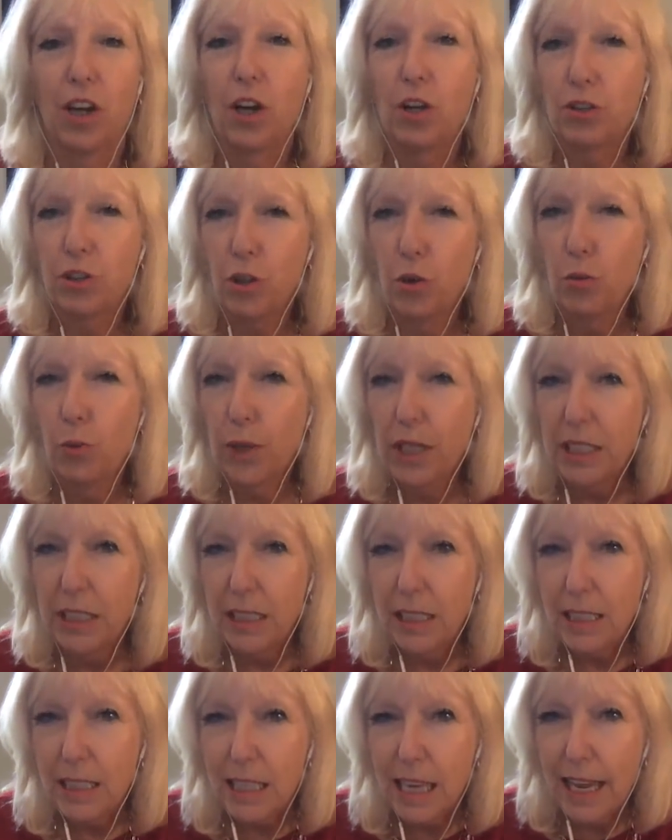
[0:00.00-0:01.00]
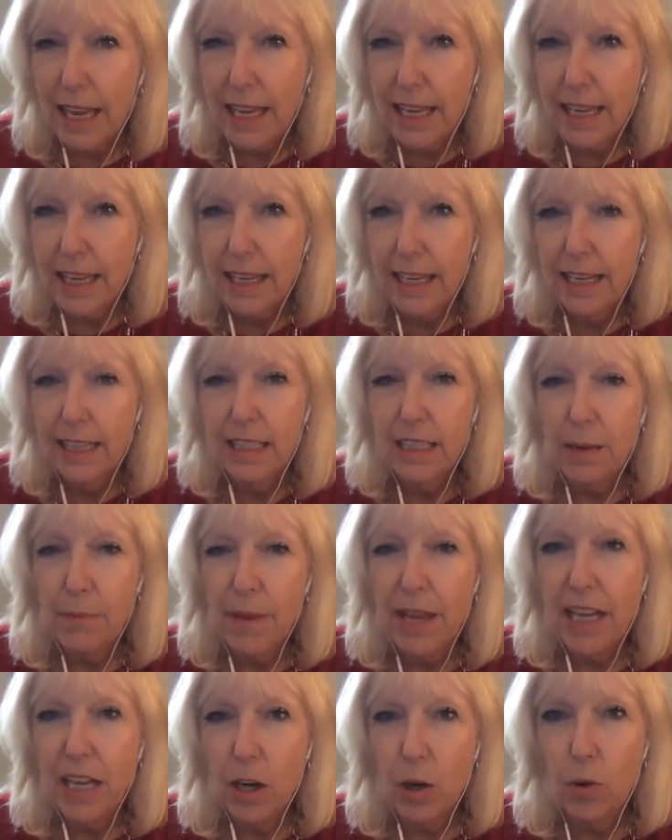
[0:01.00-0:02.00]
So, what does it take to
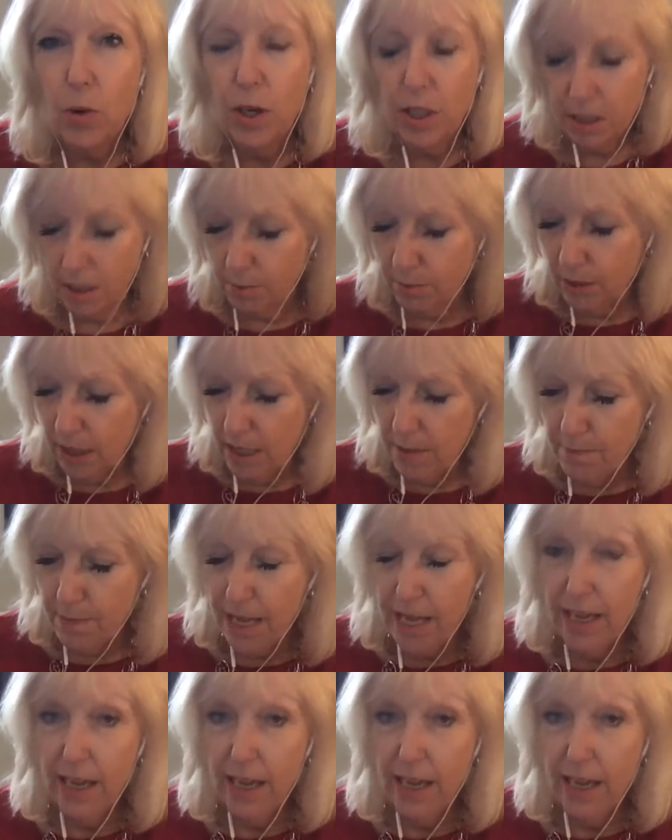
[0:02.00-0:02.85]
make a quantum leap?